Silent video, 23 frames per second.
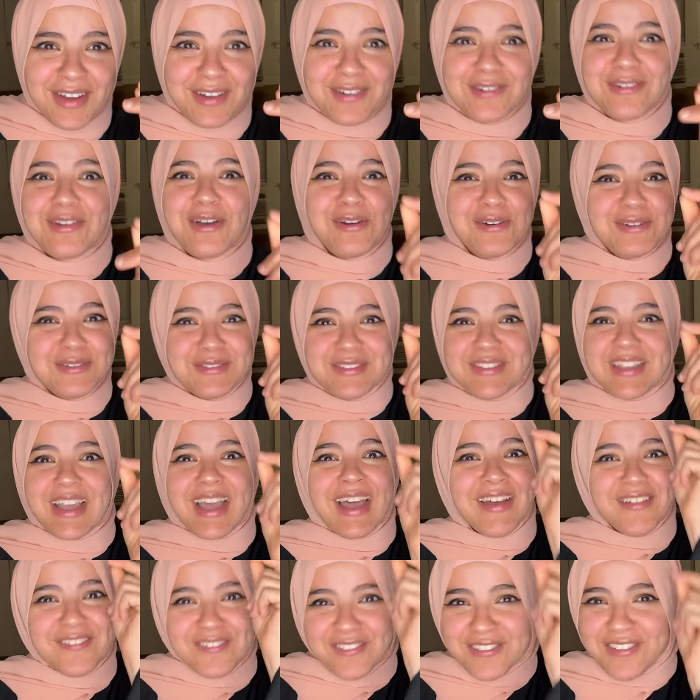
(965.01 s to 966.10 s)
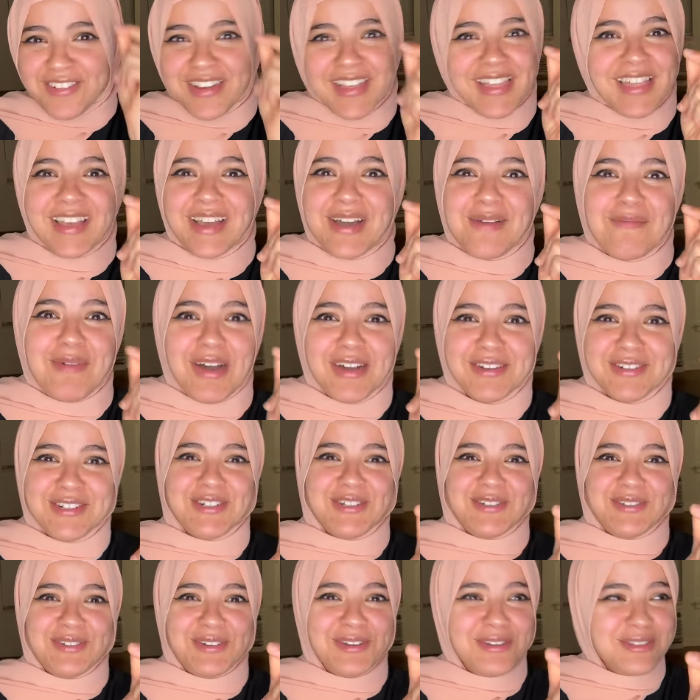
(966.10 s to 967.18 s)
Who knows everything
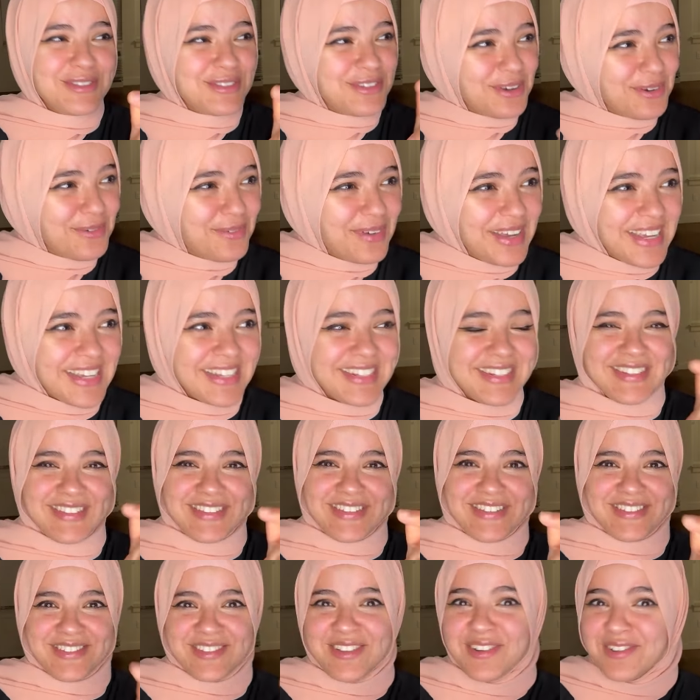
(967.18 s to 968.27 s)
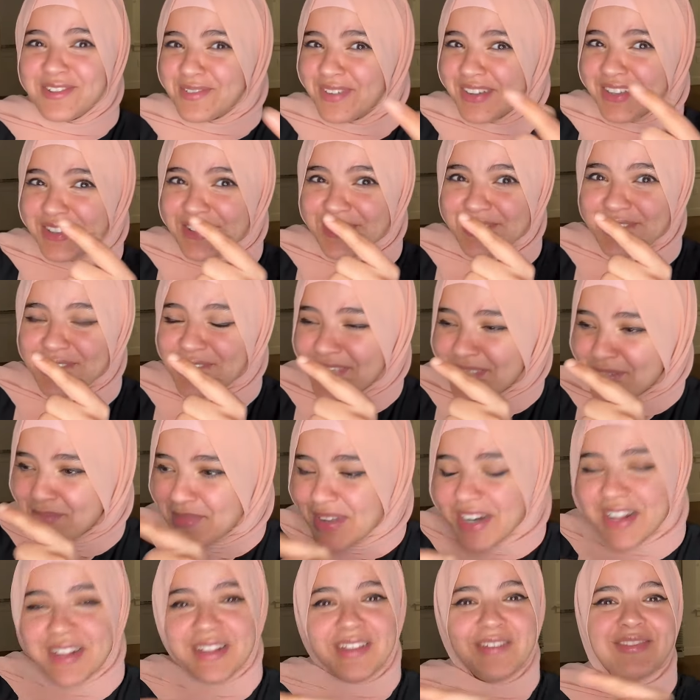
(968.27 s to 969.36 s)
about you, knows your weaknesses, knows what you do in the
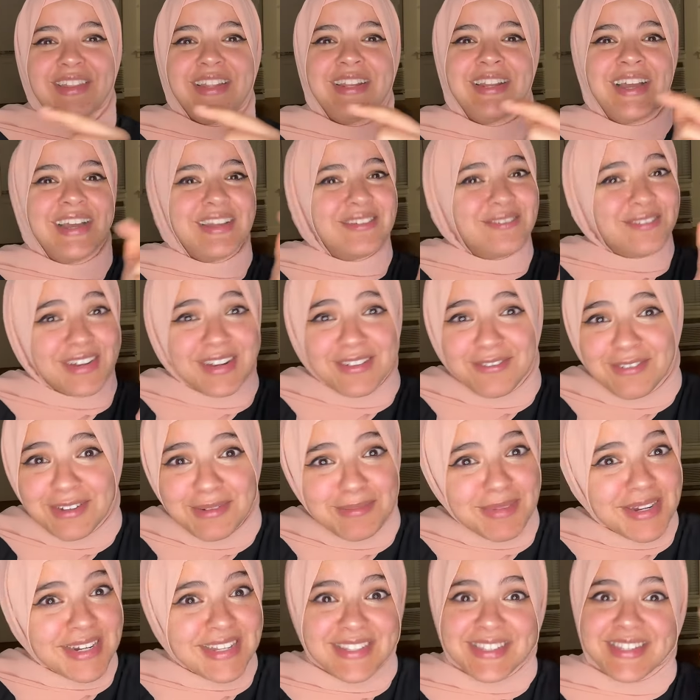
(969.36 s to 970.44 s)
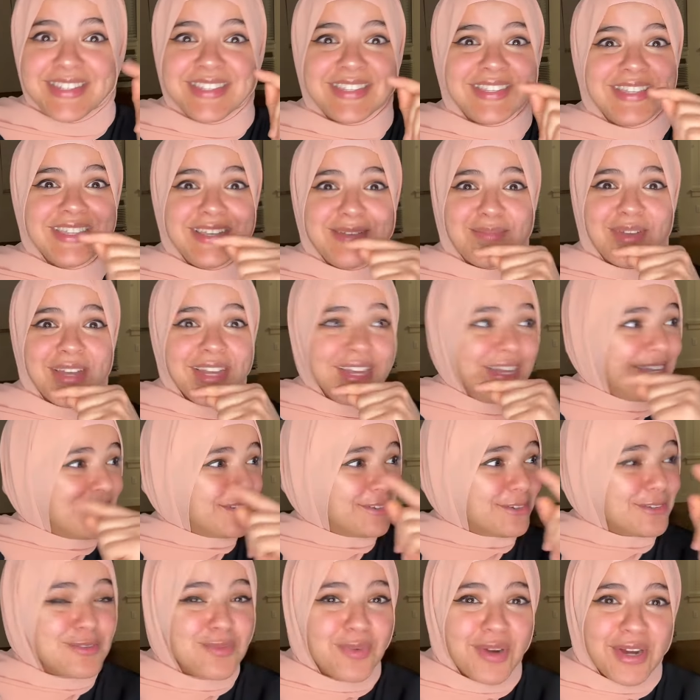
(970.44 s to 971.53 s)
middle of the night when everybody's asleep,
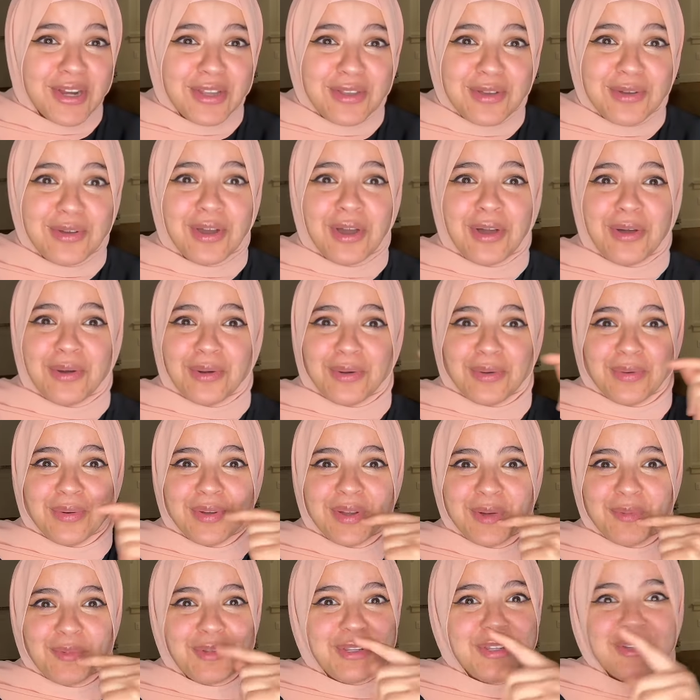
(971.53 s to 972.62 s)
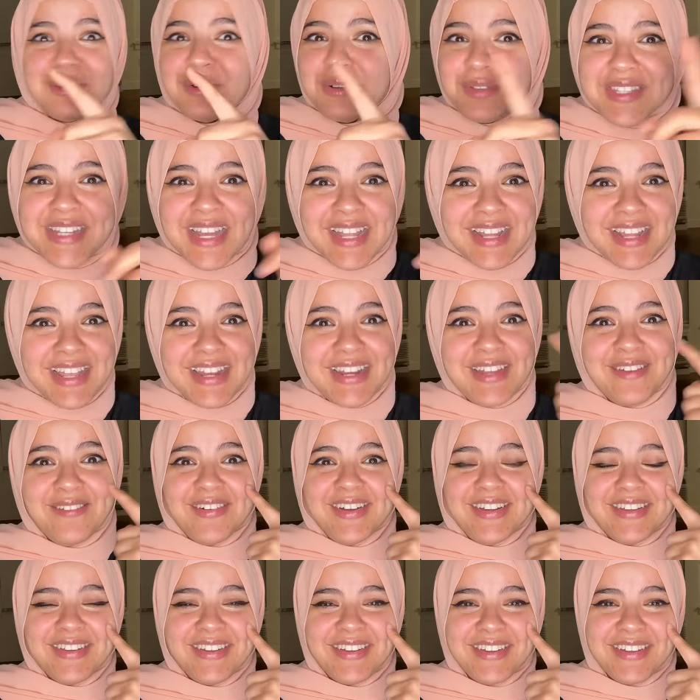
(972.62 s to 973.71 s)
knows where you go when you don't tell
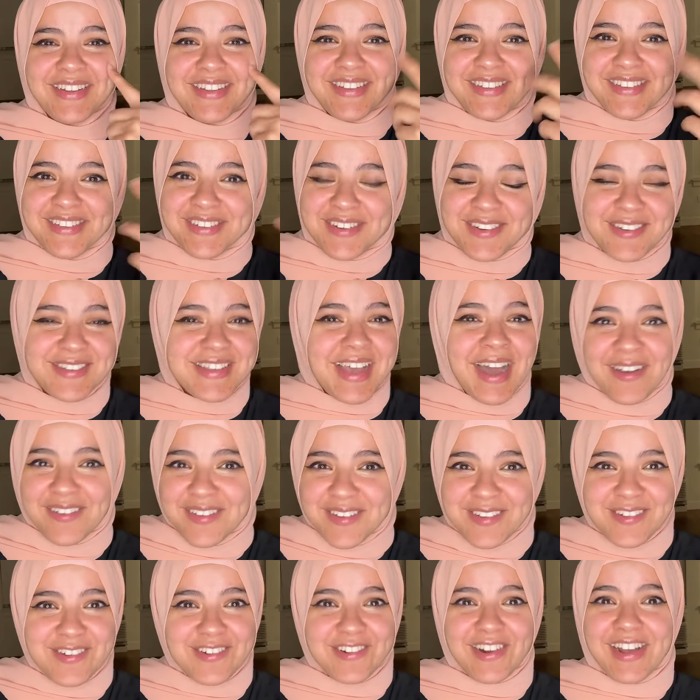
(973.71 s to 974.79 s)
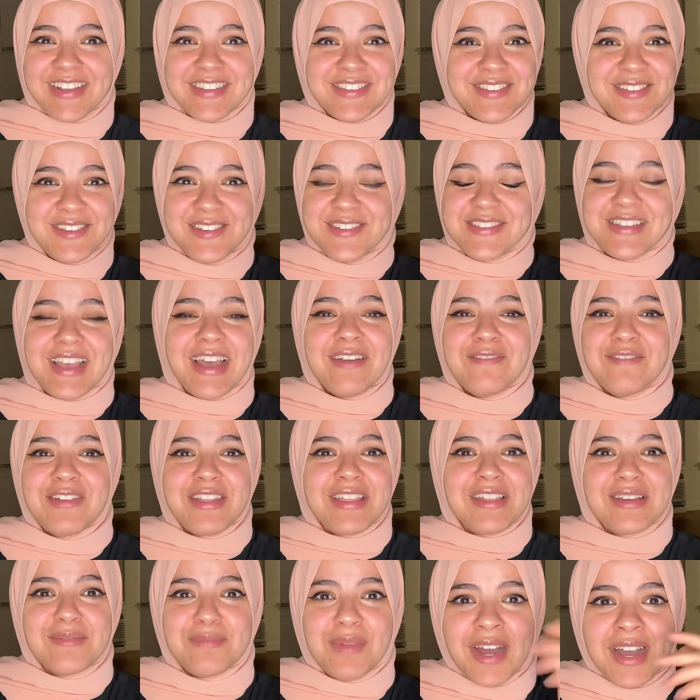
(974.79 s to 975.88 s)
anyone, he knows how you dress, knows
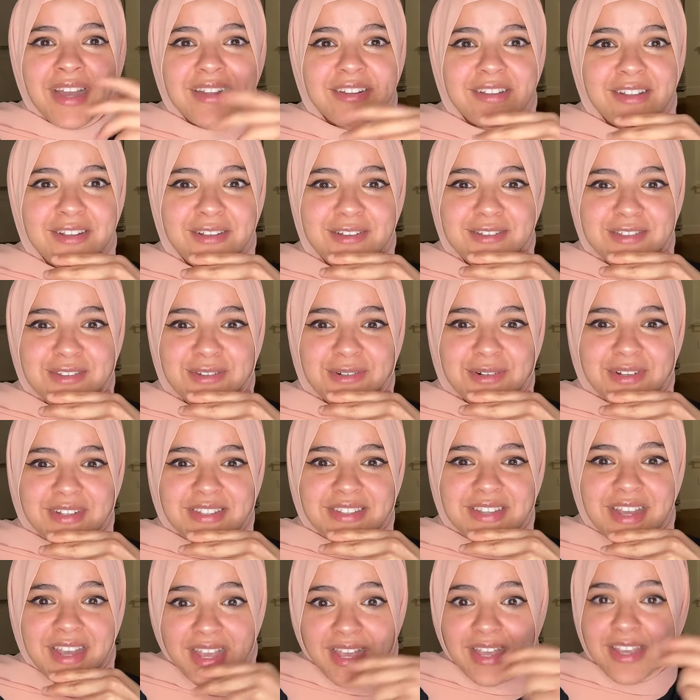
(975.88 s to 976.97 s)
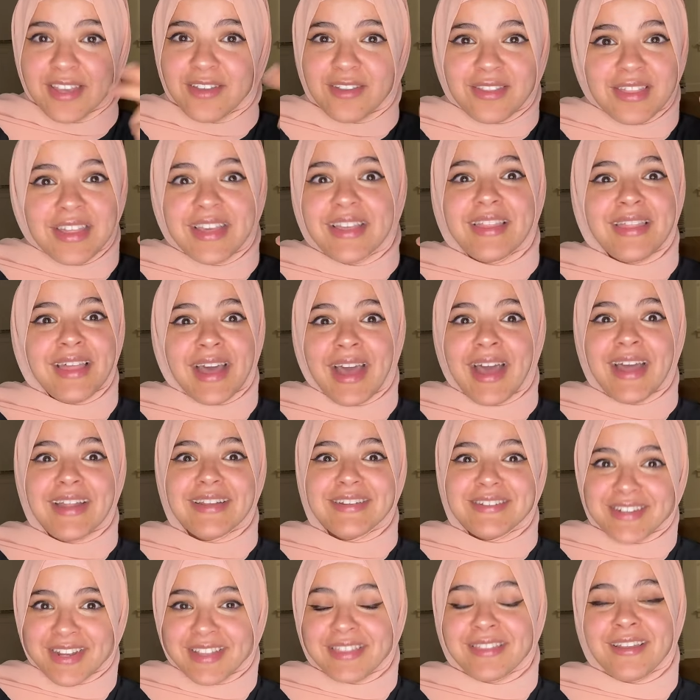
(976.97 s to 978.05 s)
everything behind closed doors. You think
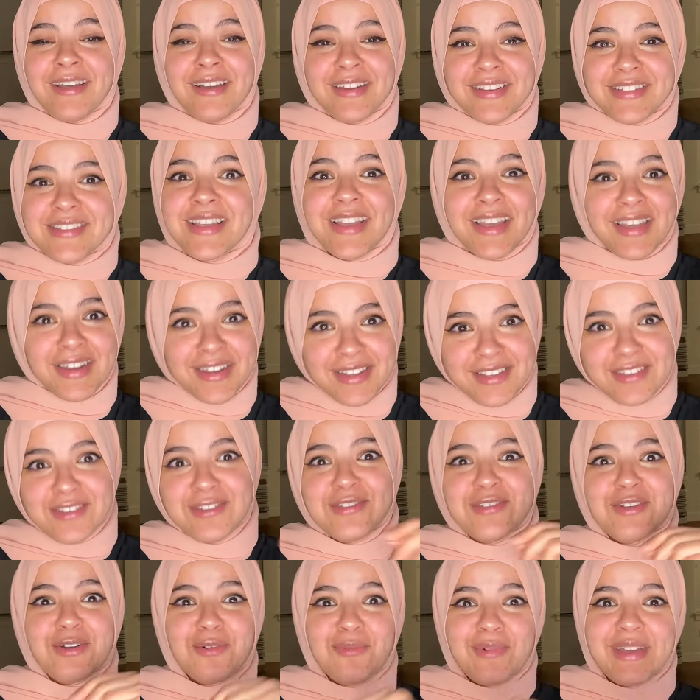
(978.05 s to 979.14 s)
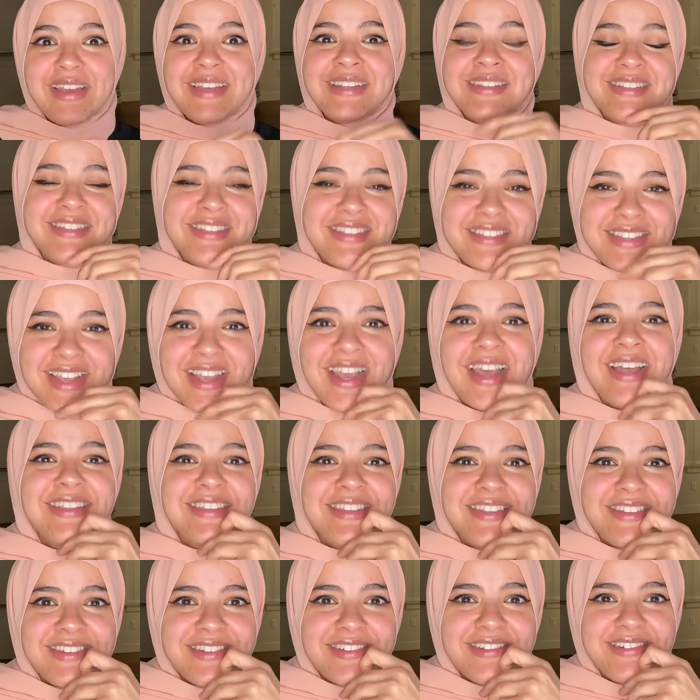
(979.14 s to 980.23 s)
that shaitan isn't going to use your weaknesses
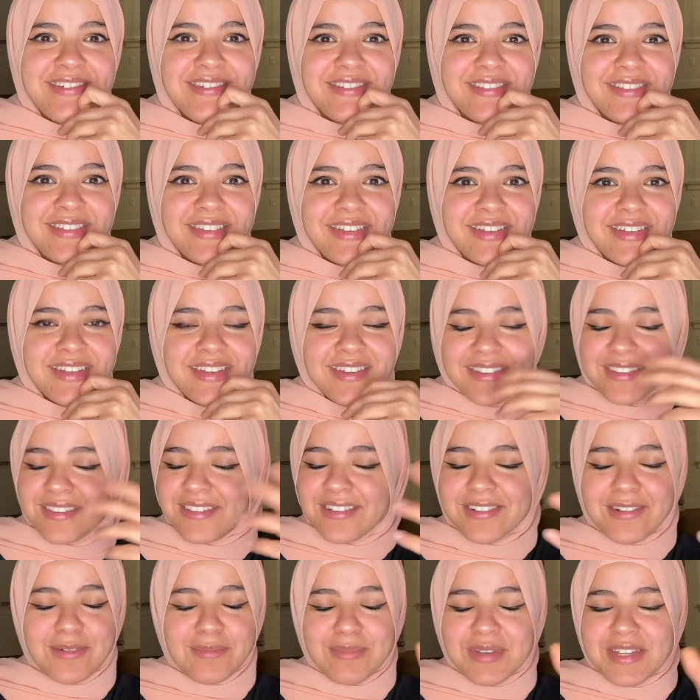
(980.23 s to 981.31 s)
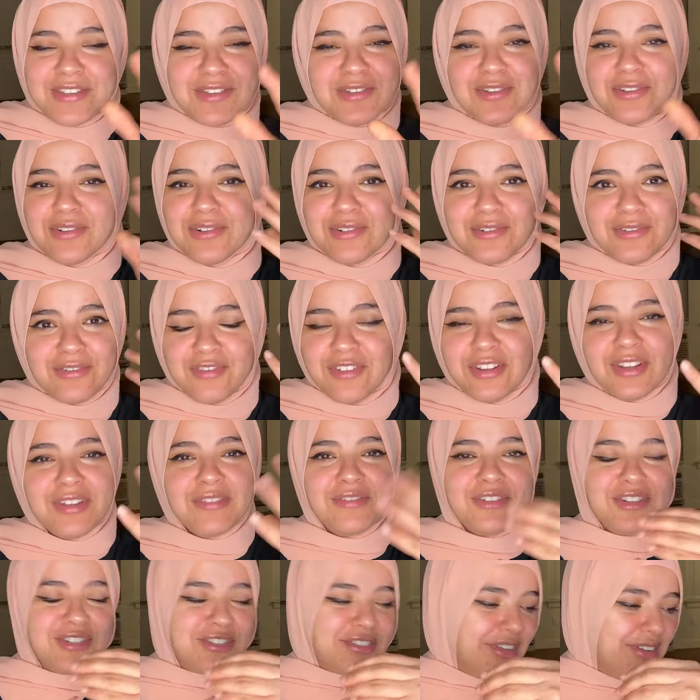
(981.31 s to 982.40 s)
against you? Don't be too full
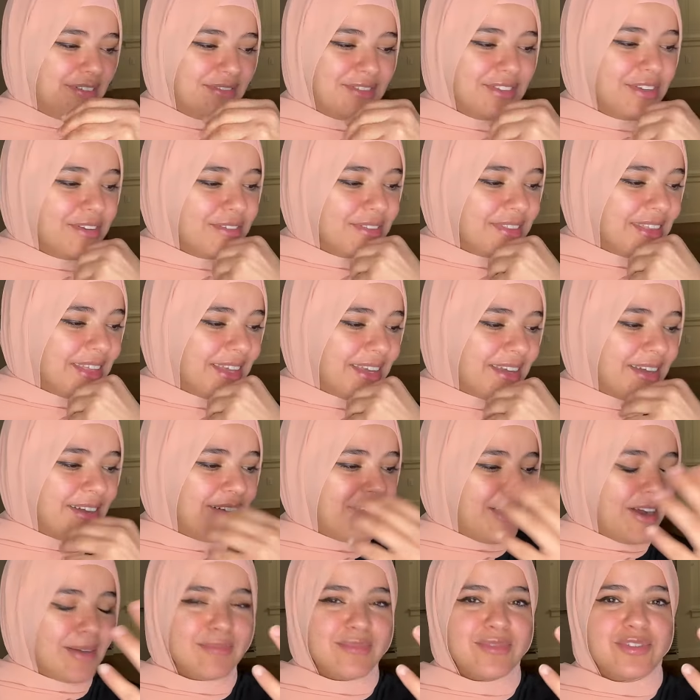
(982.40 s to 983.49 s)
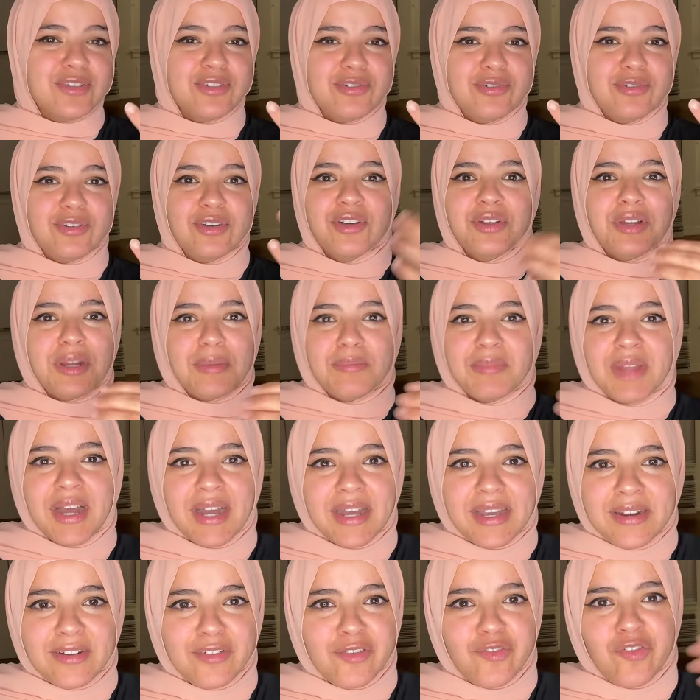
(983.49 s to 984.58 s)
of yourself. Don't think, oh, I'm too good, I'm
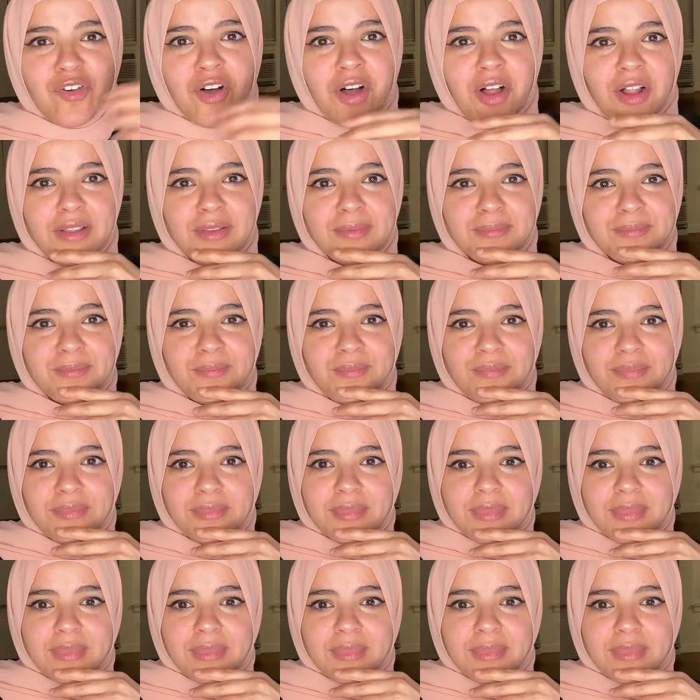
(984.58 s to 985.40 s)
not gonna fall.